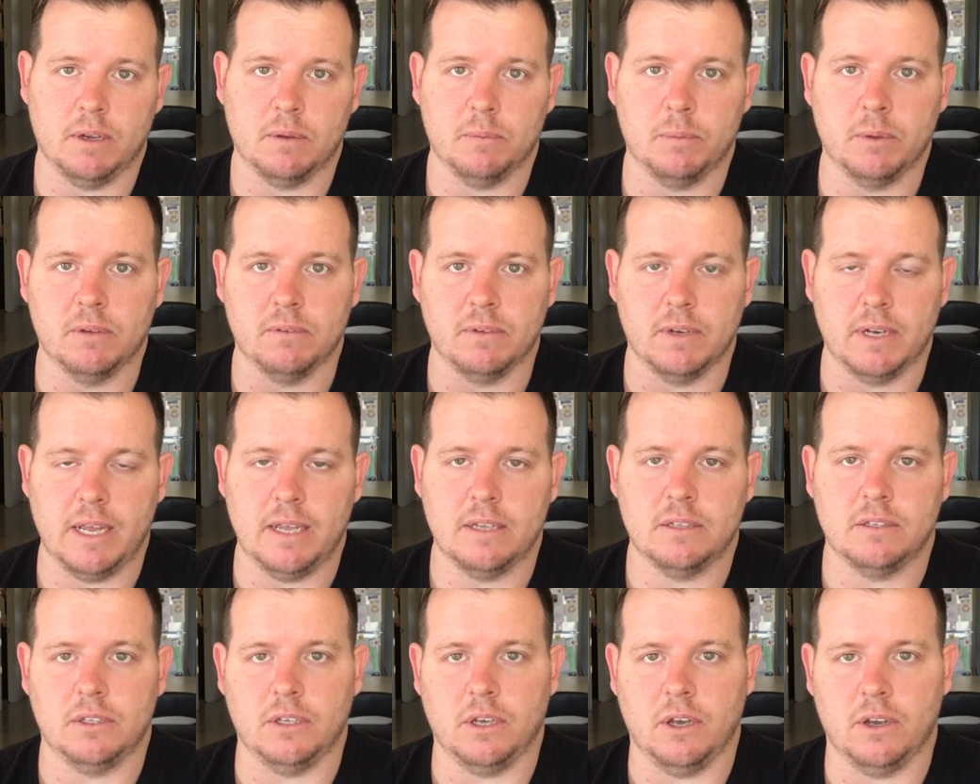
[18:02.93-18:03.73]
like a bit of an
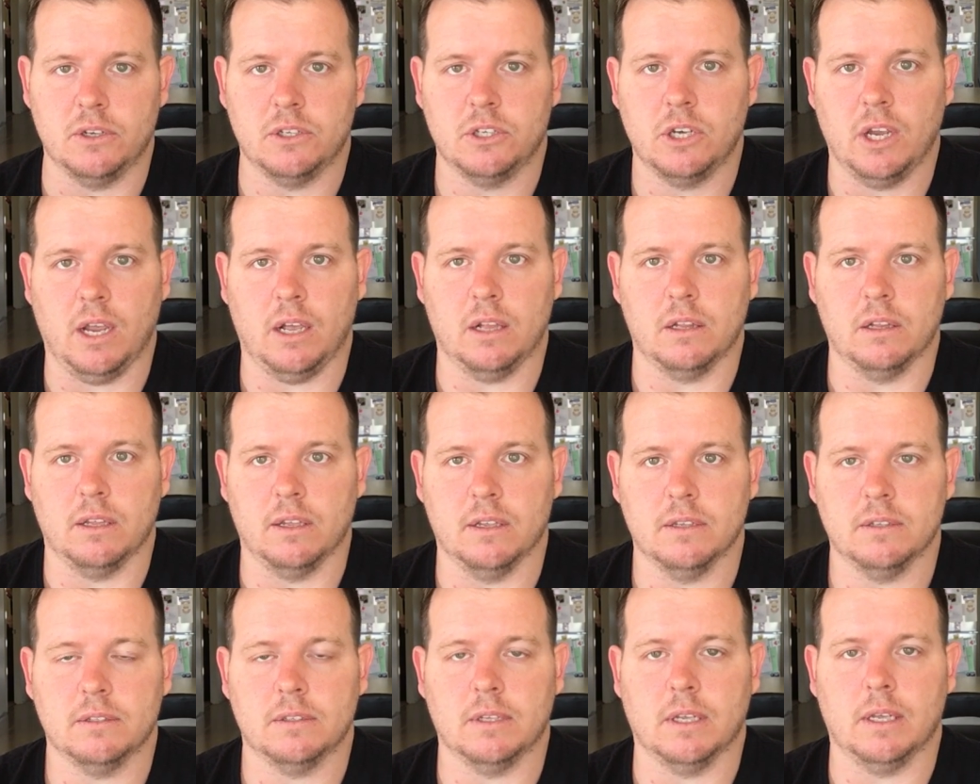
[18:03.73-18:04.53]
SEO
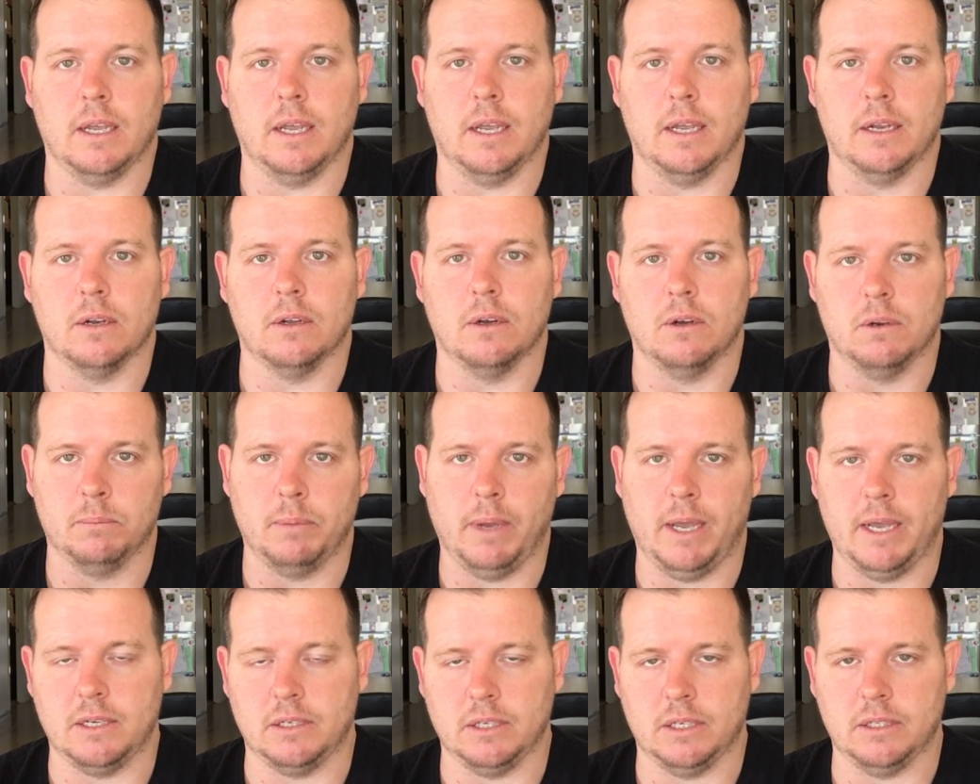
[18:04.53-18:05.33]
checklist and
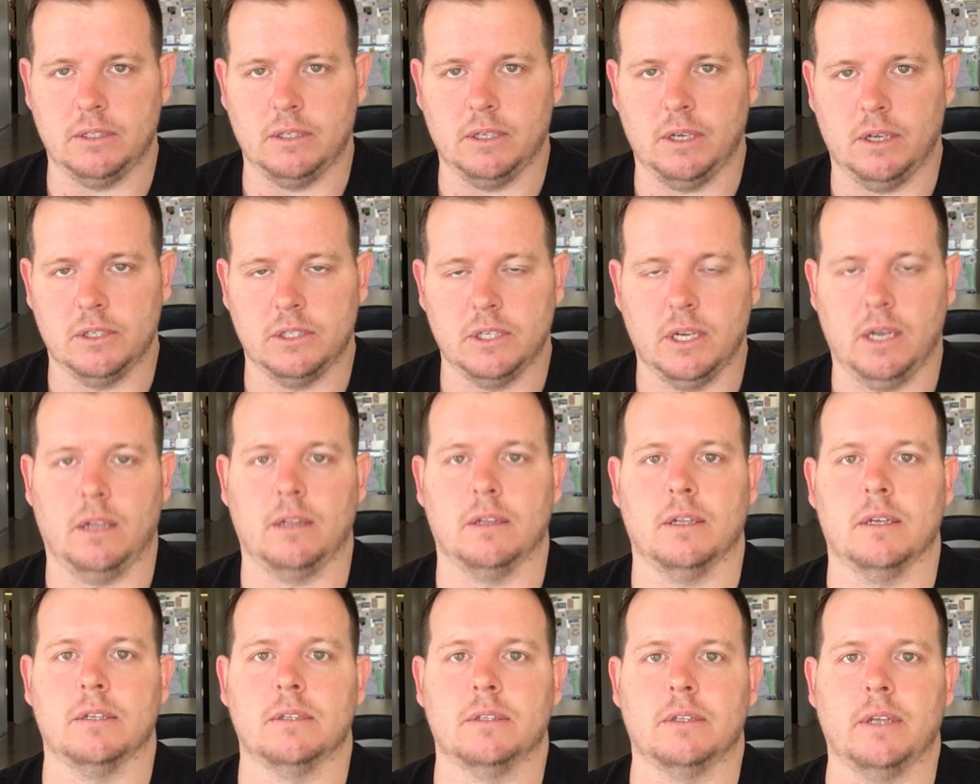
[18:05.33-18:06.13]
on-page SEO
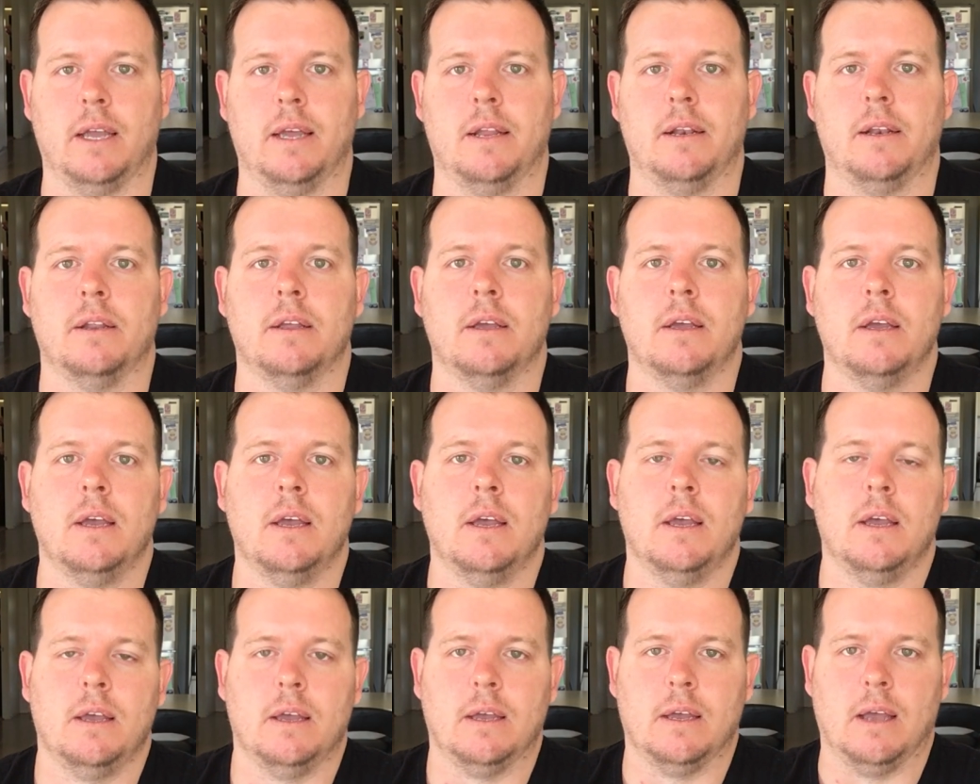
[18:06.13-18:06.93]
checklist, and
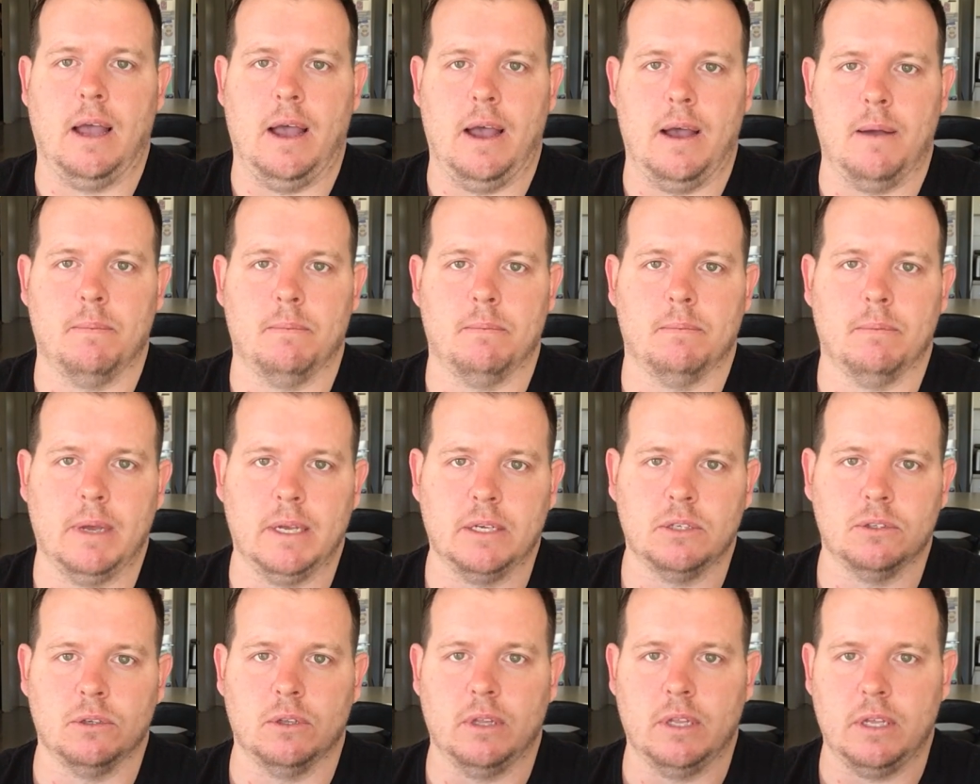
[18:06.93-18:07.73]

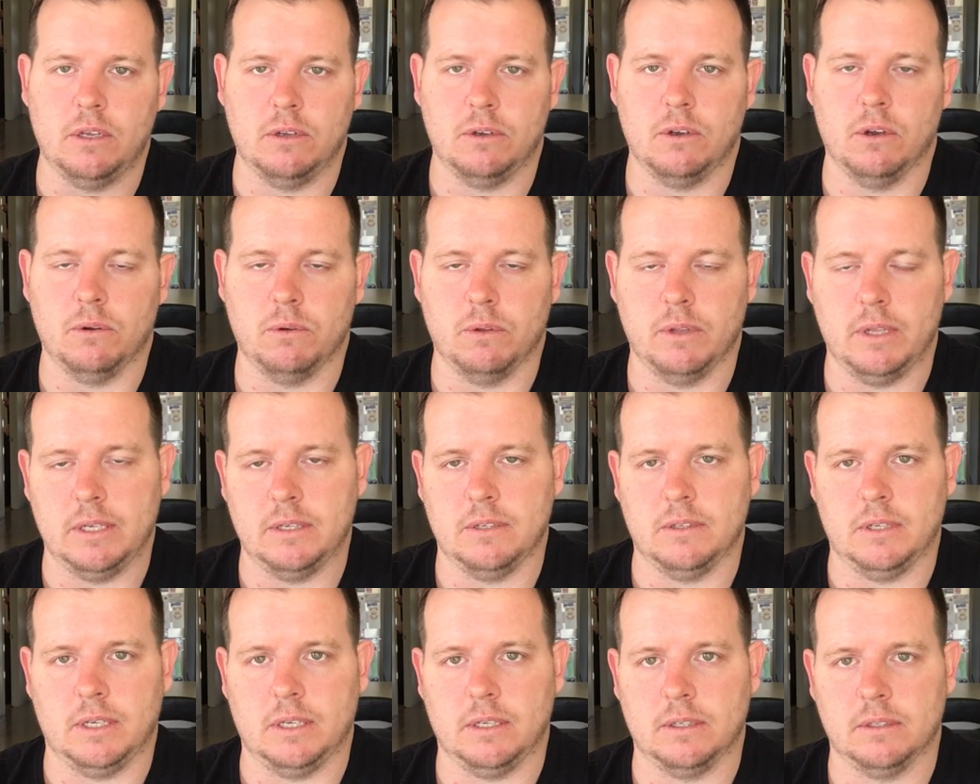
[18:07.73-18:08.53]
make sure that you've got all
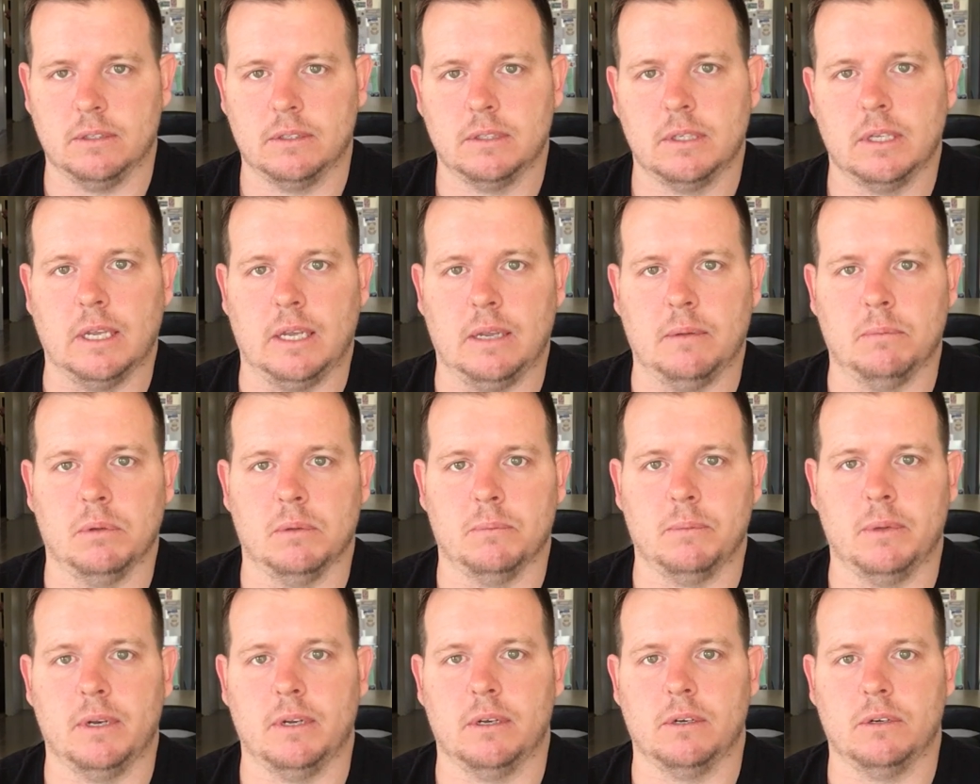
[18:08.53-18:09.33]
these things
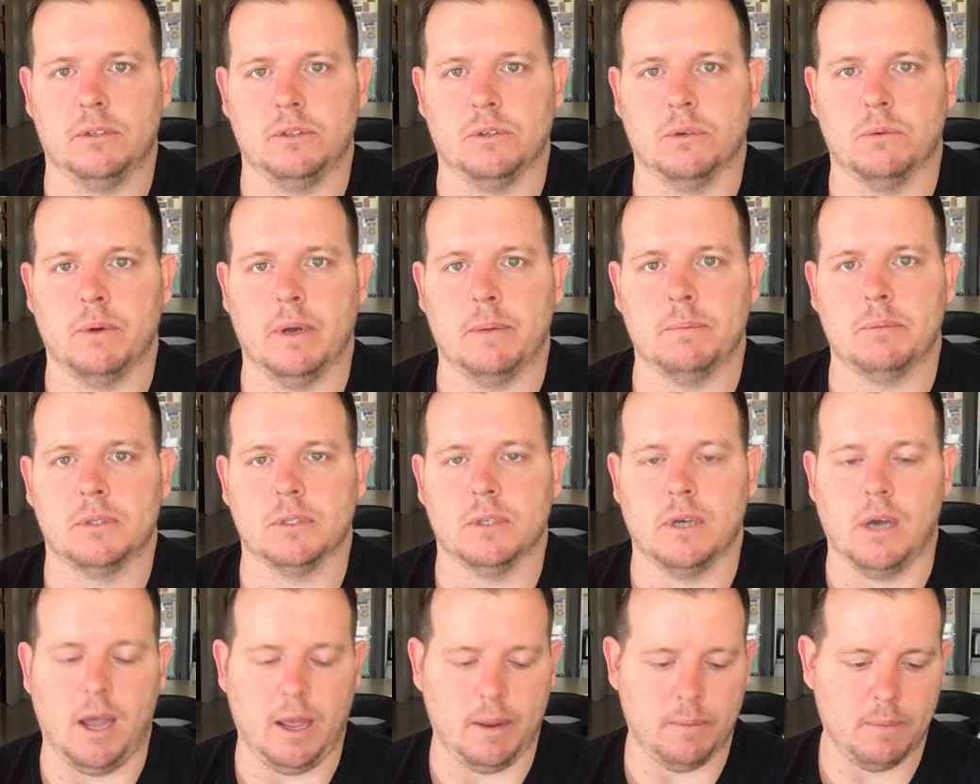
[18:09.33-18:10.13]
implemented on your
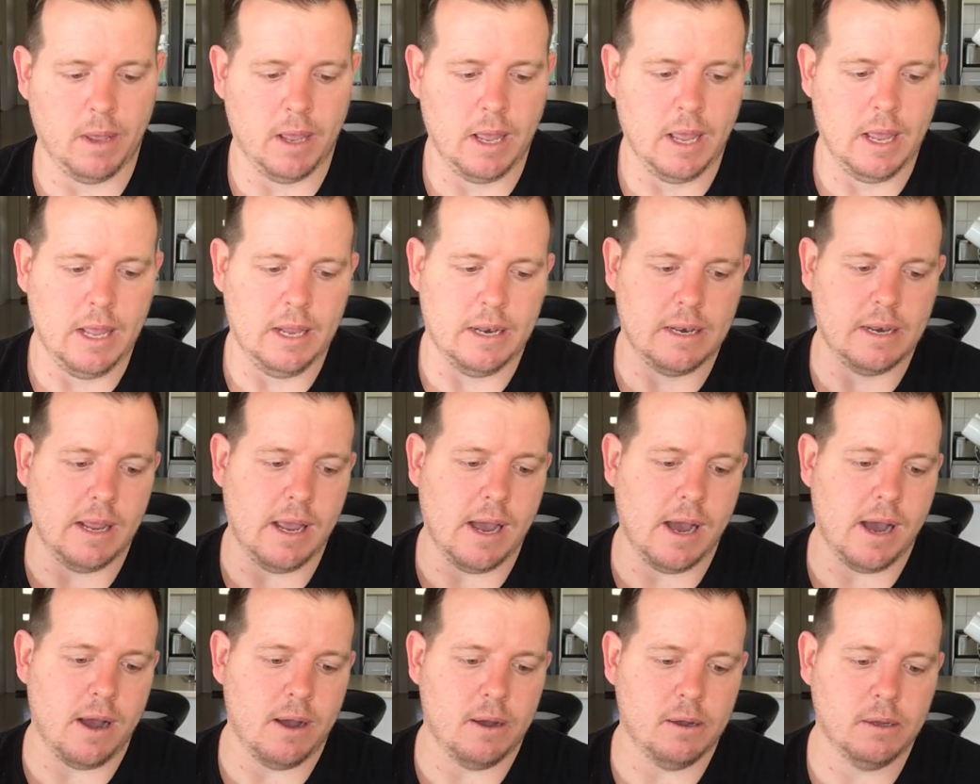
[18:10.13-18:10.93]
website.
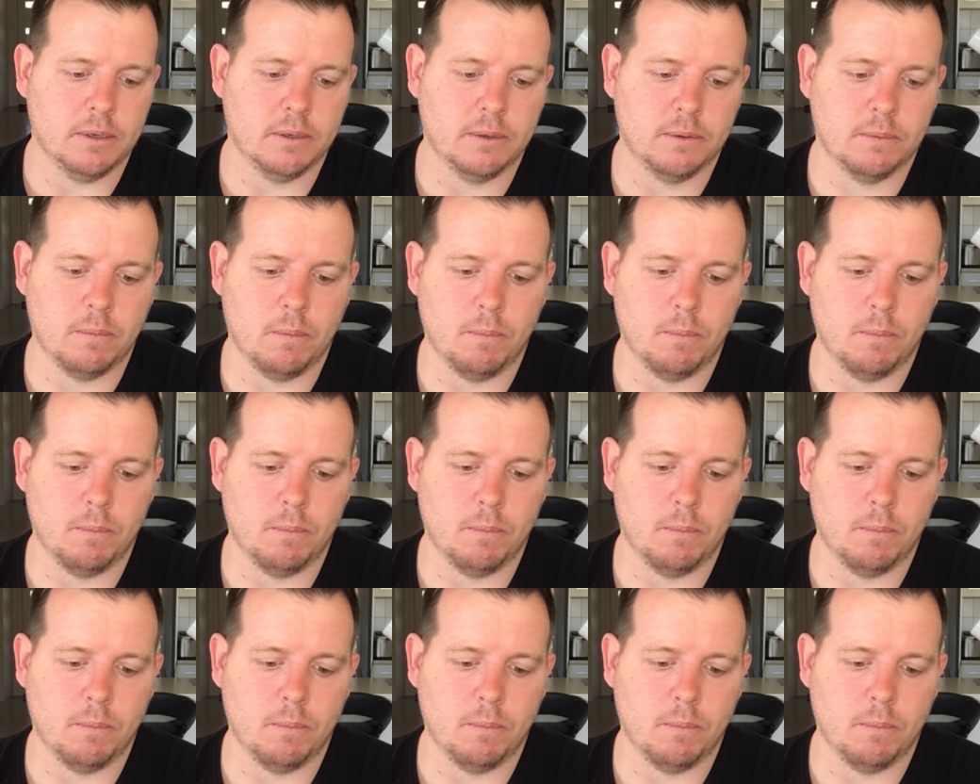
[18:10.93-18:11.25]
Now,